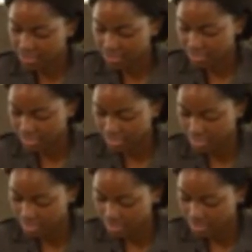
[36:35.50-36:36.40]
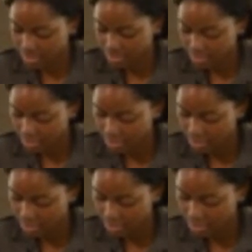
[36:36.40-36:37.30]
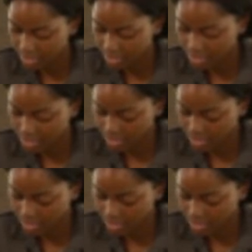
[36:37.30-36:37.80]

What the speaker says: [no speech]